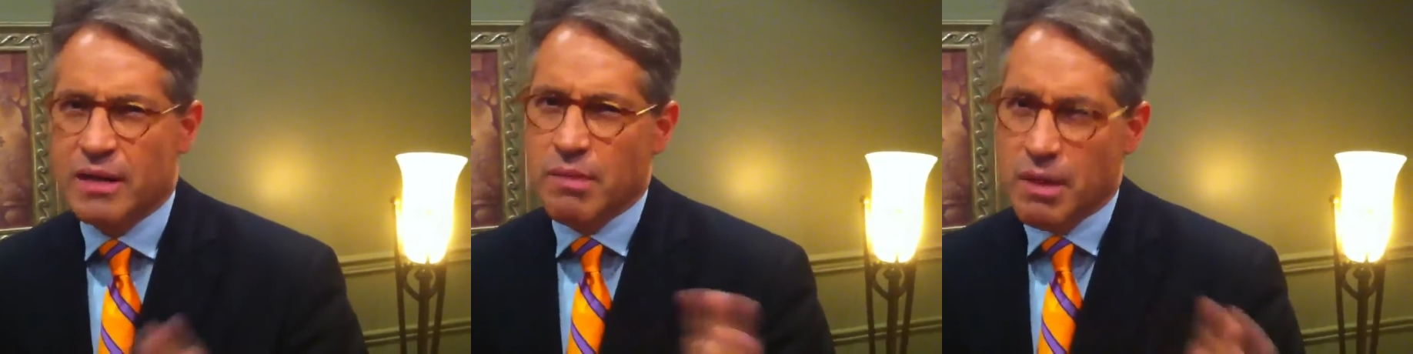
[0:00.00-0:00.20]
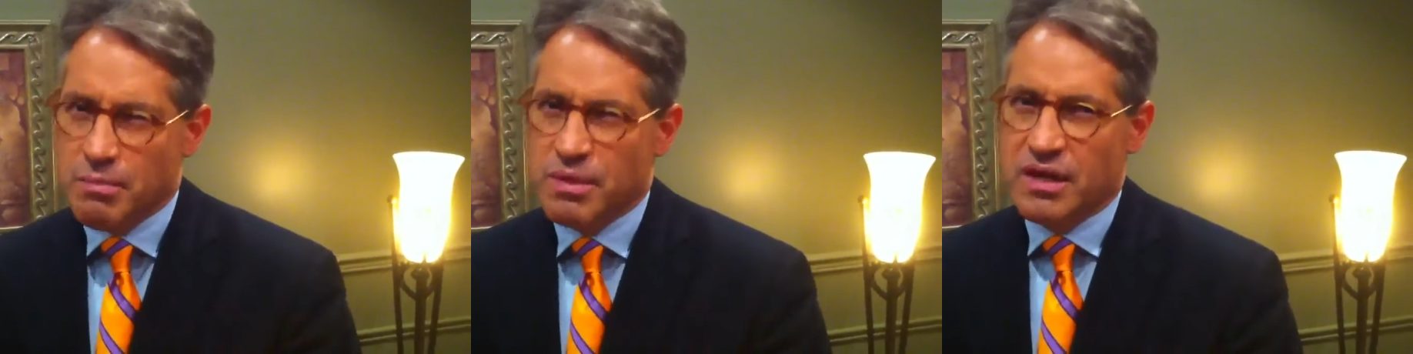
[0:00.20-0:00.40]

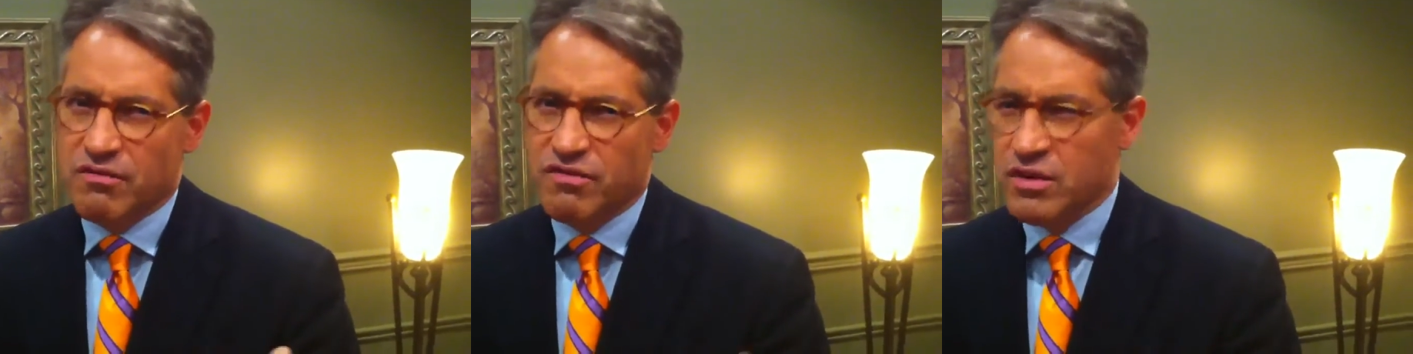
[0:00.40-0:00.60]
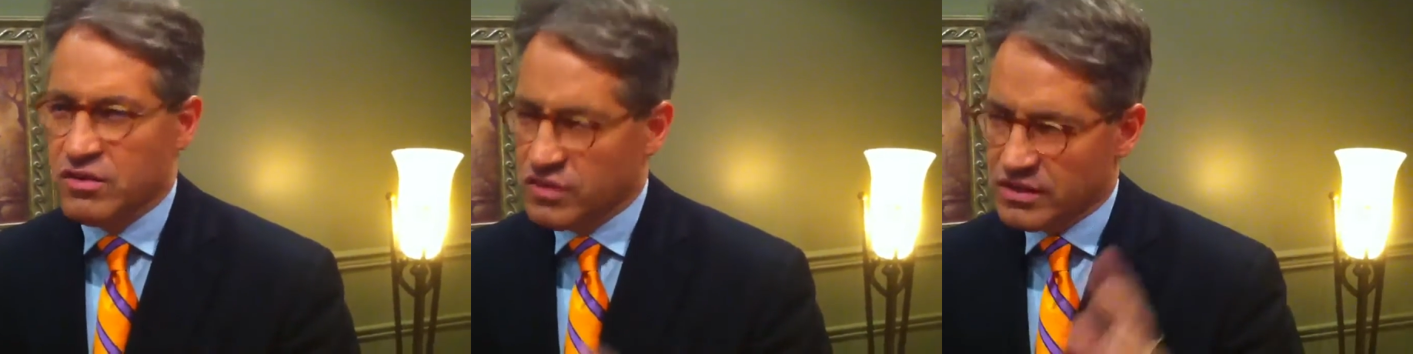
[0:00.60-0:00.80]
that might be
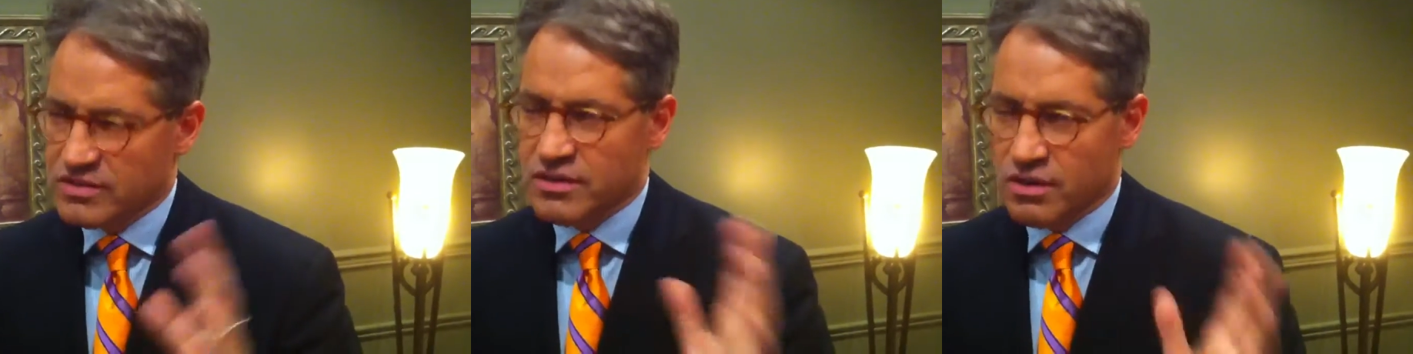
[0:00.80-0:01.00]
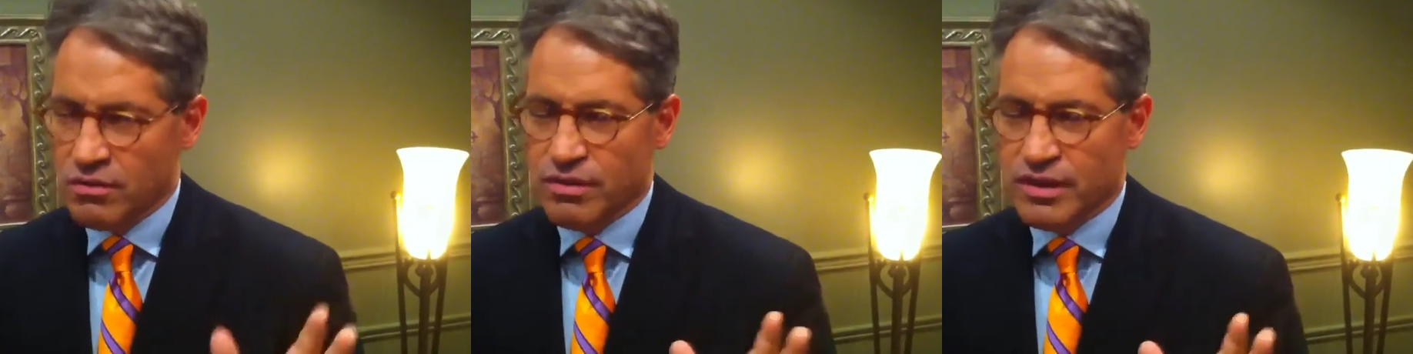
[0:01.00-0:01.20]
confusing,
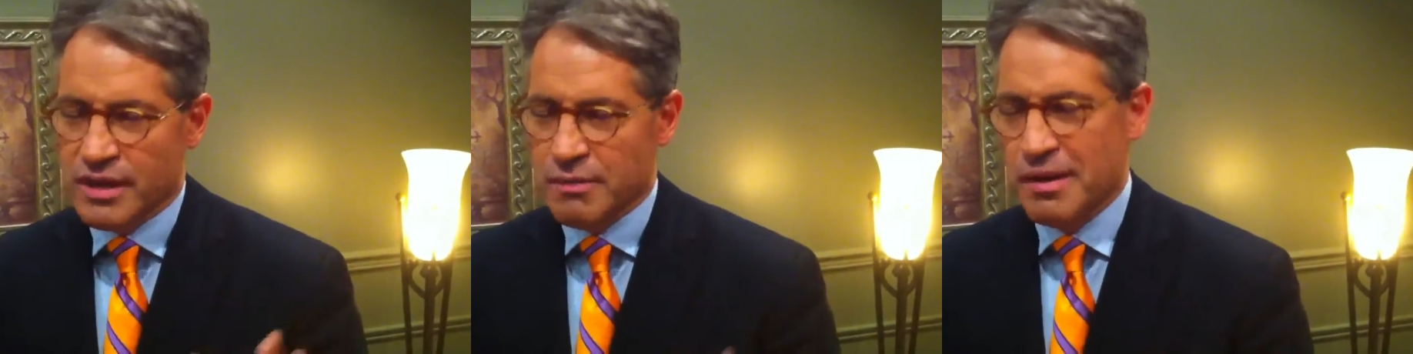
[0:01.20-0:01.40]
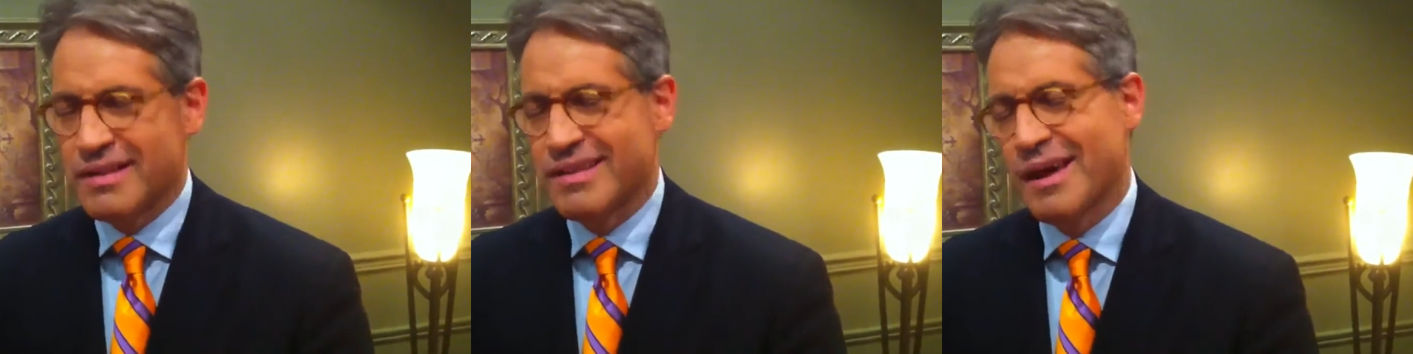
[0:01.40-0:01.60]
so don't
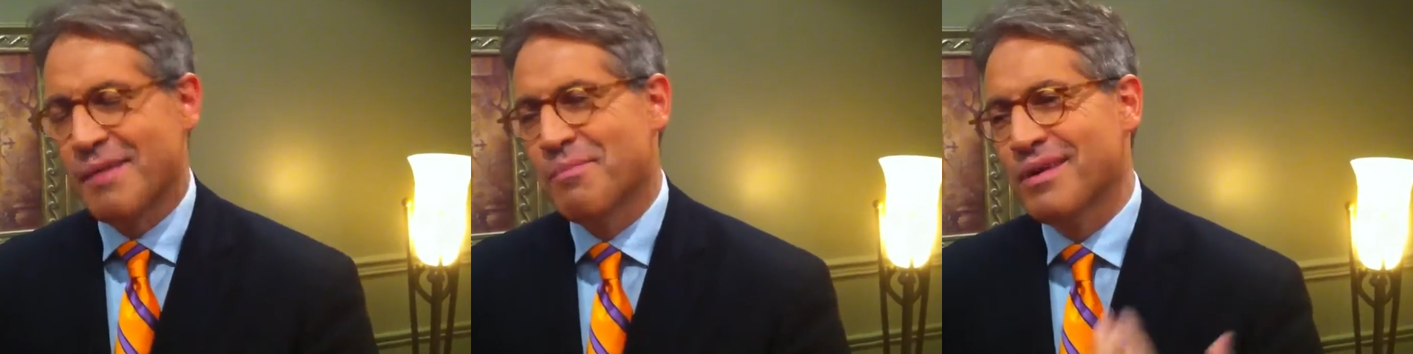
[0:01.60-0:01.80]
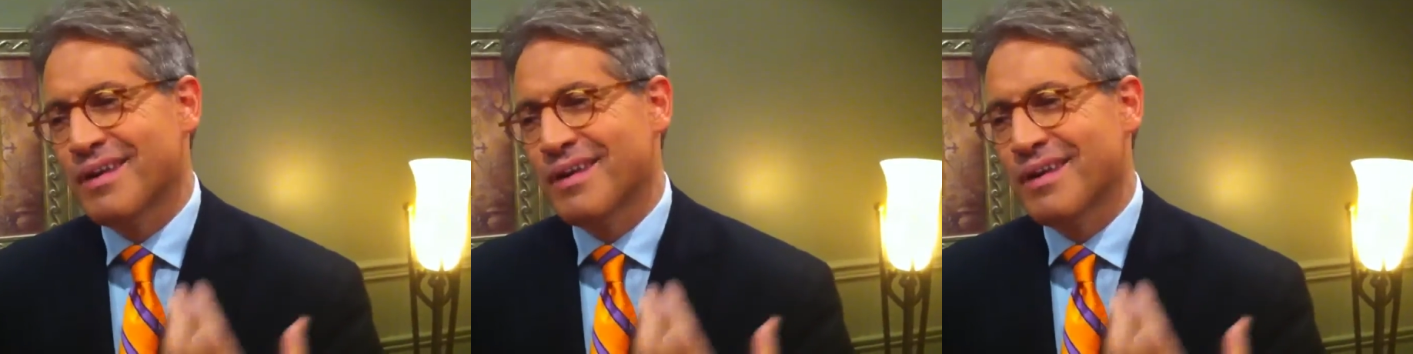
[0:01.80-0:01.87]
think about that.